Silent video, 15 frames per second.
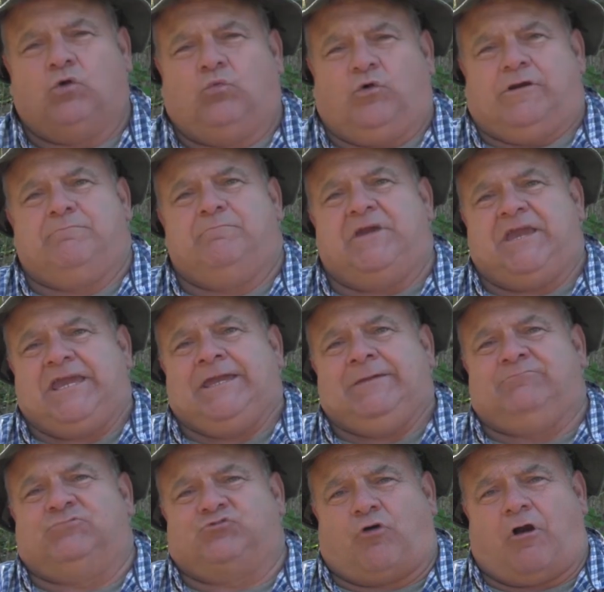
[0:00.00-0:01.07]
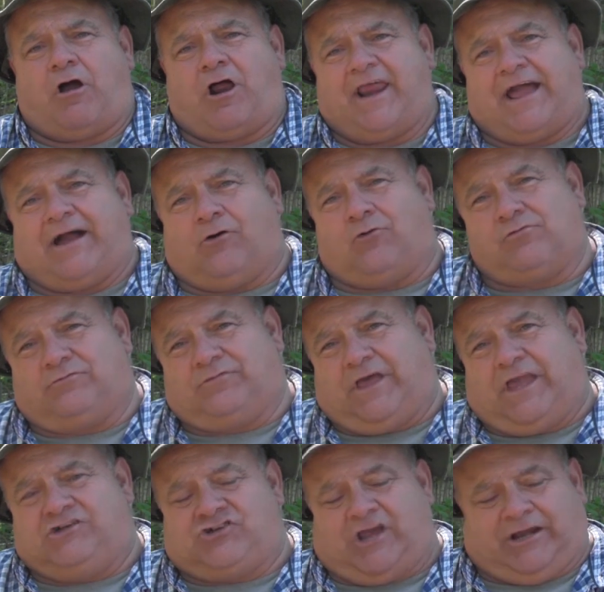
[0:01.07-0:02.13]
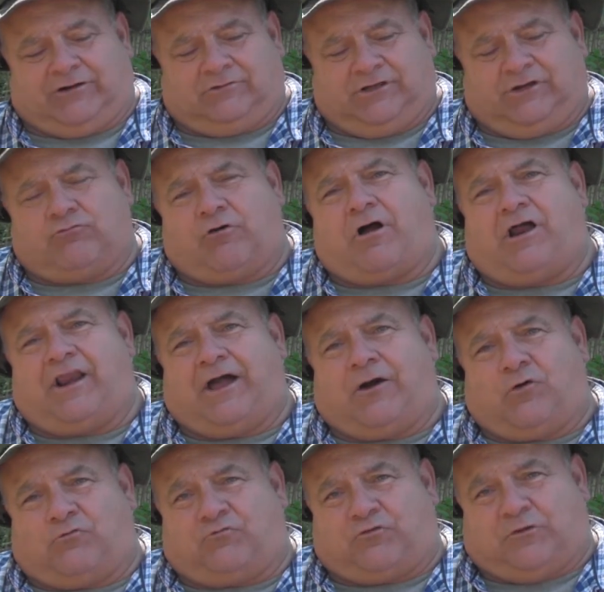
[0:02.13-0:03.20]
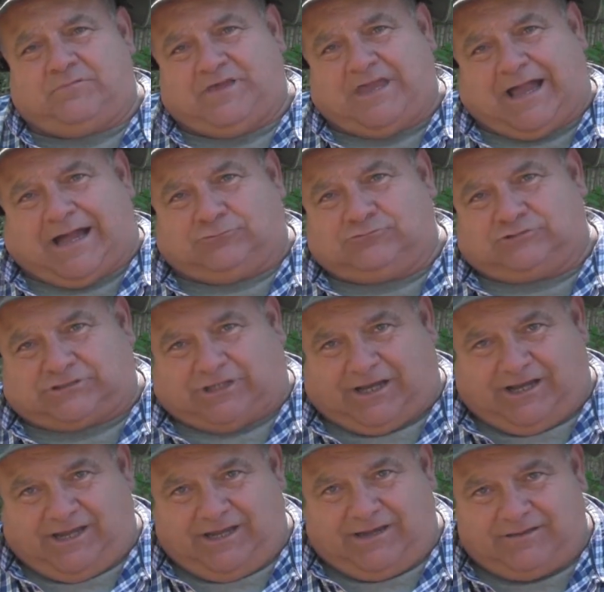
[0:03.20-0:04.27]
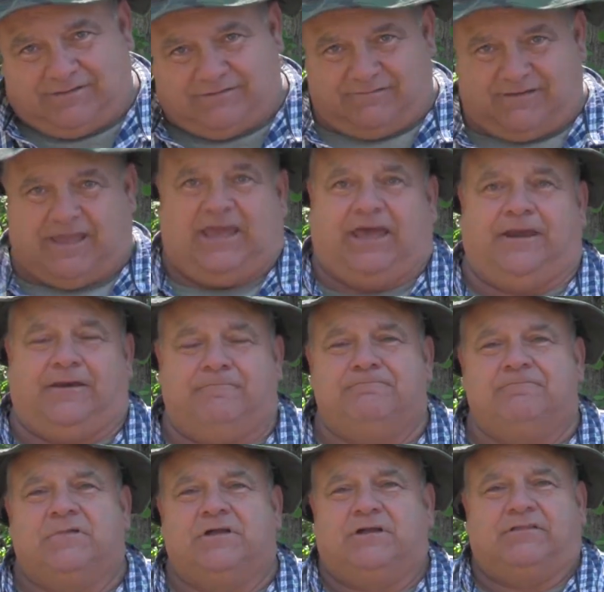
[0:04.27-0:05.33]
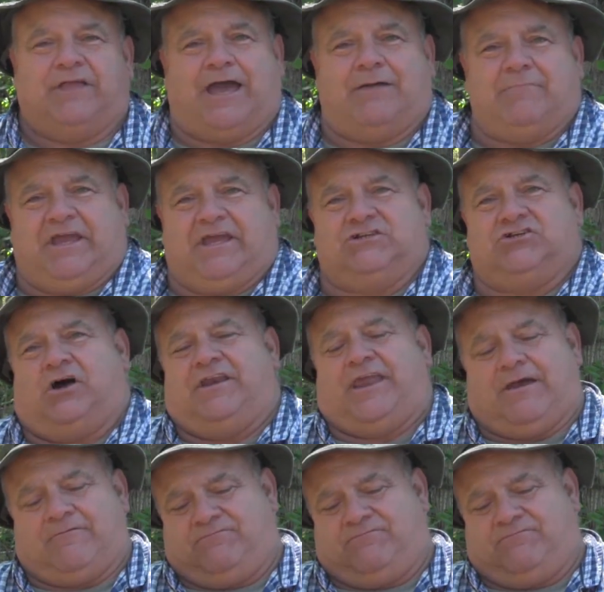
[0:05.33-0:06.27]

When beams rot out, they generally rot out from the outside in. That means on that